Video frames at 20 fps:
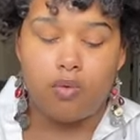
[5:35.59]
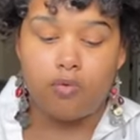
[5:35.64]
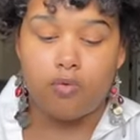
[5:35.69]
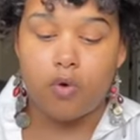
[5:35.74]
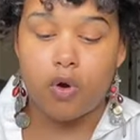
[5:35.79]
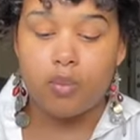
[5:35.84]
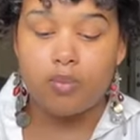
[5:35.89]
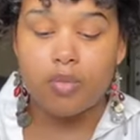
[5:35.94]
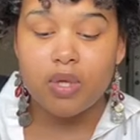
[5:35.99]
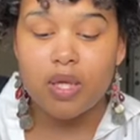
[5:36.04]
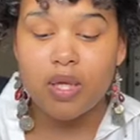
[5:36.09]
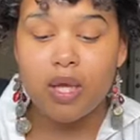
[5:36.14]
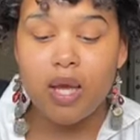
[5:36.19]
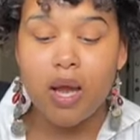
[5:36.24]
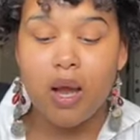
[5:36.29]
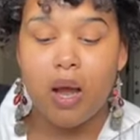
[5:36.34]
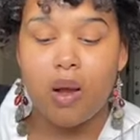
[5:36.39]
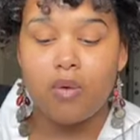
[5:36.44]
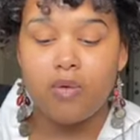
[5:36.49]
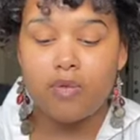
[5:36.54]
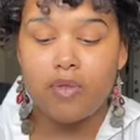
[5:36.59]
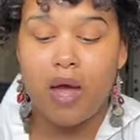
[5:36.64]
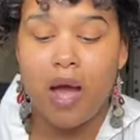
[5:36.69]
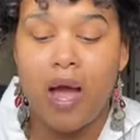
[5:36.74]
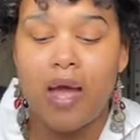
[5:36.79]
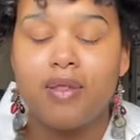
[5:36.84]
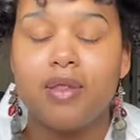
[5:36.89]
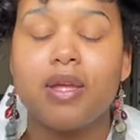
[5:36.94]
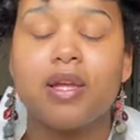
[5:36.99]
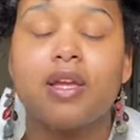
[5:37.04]
For me,
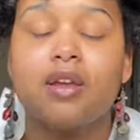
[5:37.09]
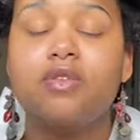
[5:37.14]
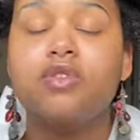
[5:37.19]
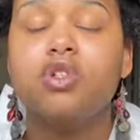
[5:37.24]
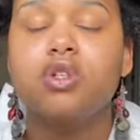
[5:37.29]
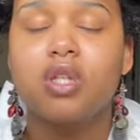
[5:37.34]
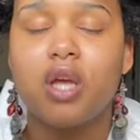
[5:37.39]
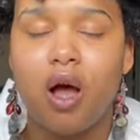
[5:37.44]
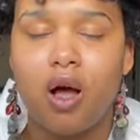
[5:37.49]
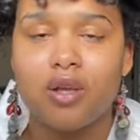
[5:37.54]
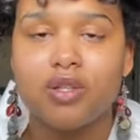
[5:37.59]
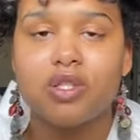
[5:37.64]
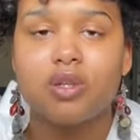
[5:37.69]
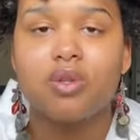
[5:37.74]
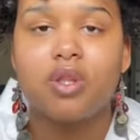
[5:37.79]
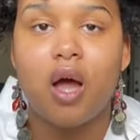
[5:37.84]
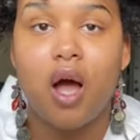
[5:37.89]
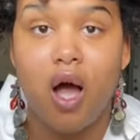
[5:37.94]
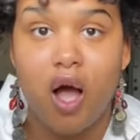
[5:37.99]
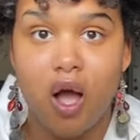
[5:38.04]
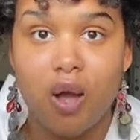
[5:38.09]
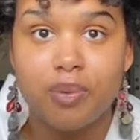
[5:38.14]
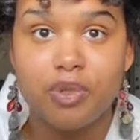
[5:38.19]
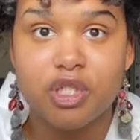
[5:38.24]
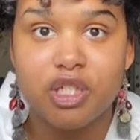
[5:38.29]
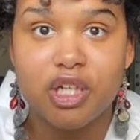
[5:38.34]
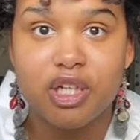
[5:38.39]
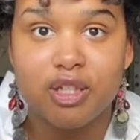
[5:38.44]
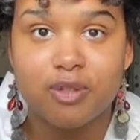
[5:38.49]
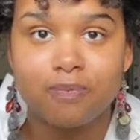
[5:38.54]
and it gives you the also the
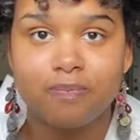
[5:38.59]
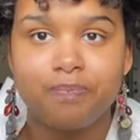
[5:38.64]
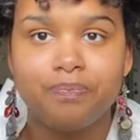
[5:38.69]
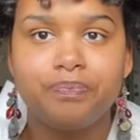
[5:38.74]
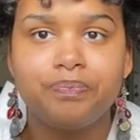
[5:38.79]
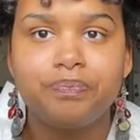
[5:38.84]
option